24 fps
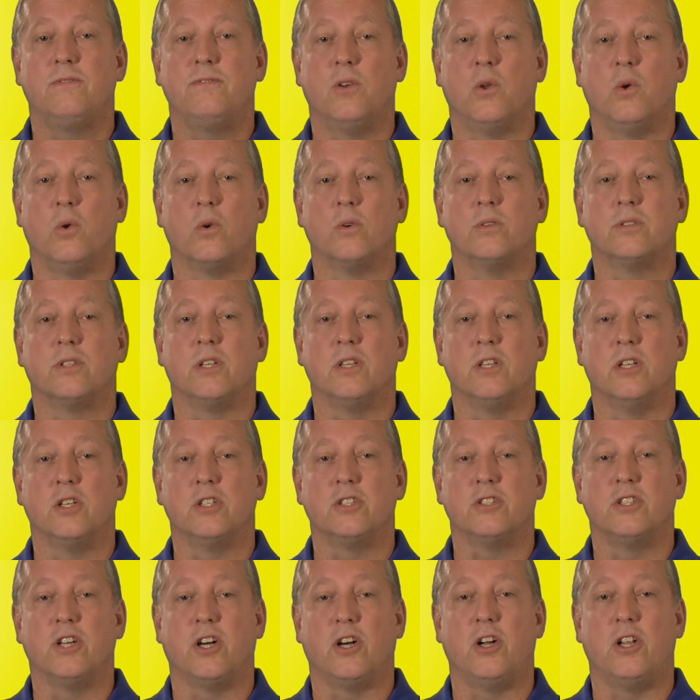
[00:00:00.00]
floor to
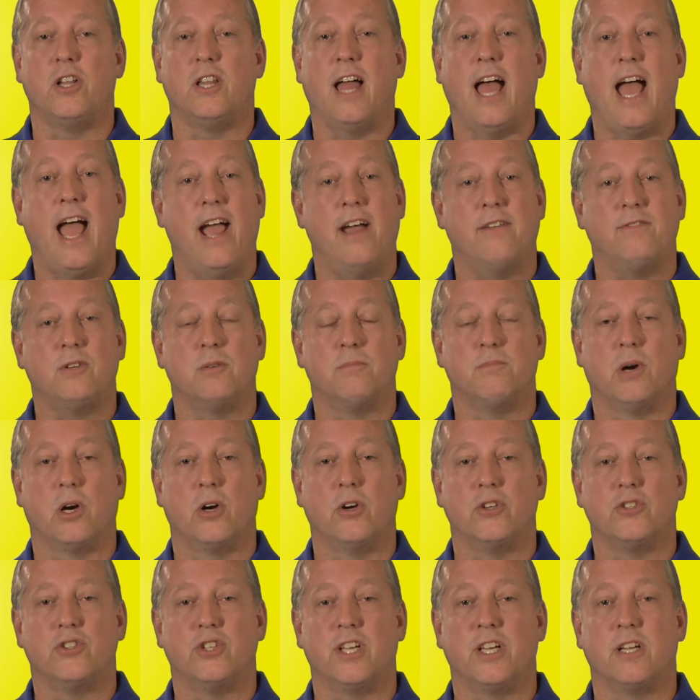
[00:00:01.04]
look dull after
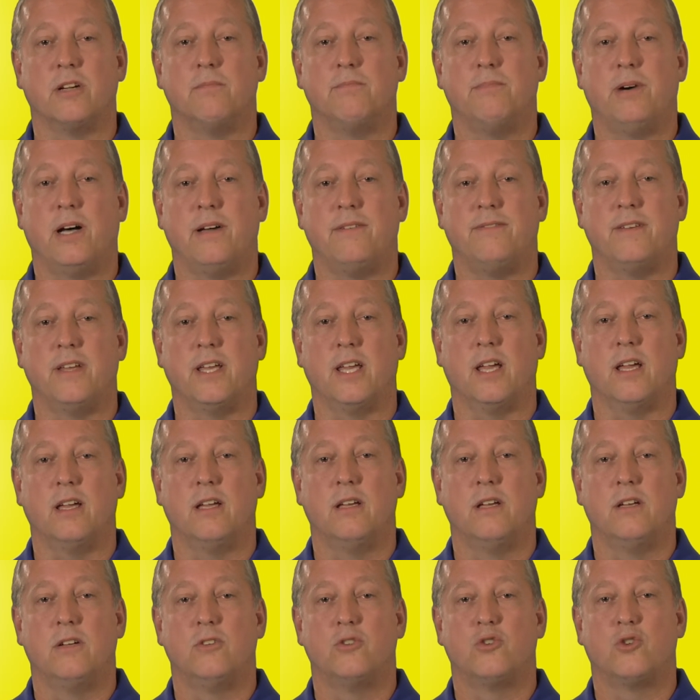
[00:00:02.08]
burnishing or buffing.
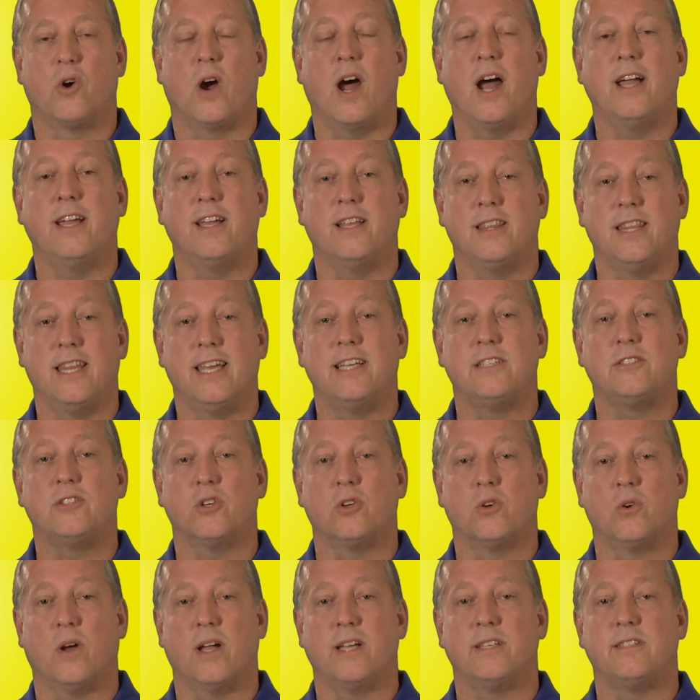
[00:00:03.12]
Try a less
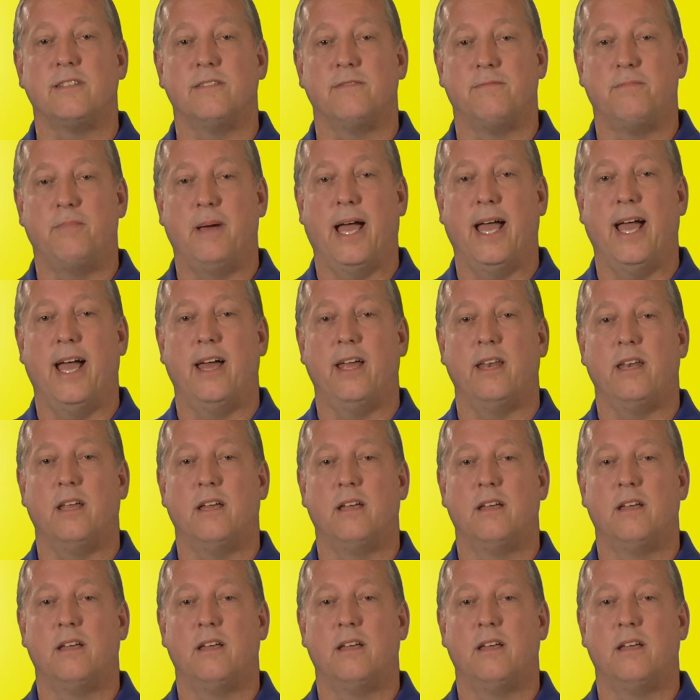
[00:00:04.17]
aggressive pad.